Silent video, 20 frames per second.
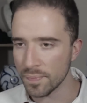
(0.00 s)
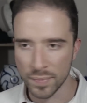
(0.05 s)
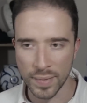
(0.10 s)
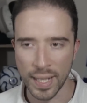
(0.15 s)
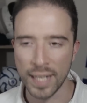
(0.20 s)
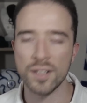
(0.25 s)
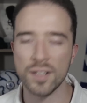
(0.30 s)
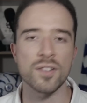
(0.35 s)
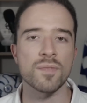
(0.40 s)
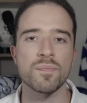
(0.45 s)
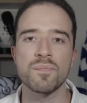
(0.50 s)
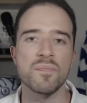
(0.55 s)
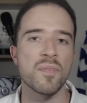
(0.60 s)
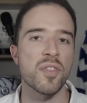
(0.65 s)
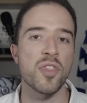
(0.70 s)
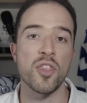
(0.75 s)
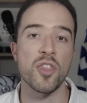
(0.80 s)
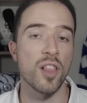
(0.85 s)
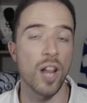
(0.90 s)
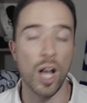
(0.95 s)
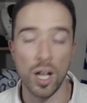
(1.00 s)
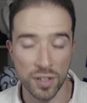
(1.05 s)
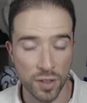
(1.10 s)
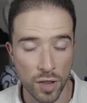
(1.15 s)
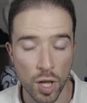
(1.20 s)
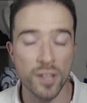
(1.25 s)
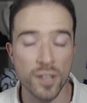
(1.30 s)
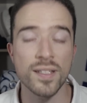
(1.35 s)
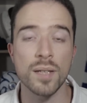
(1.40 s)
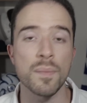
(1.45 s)
last
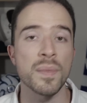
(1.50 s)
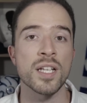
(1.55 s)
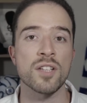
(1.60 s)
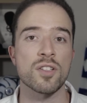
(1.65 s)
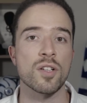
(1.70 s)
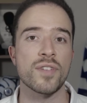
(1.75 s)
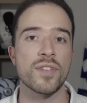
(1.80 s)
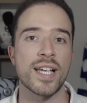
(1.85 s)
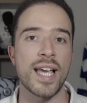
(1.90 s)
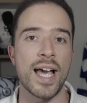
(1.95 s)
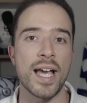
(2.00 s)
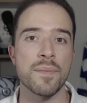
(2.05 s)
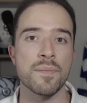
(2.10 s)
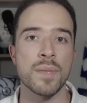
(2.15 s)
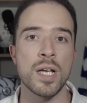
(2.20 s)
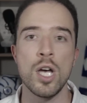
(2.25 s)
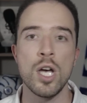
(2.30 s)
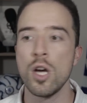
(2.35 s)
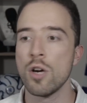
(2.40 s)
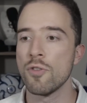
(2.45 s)
30 minutes of a game,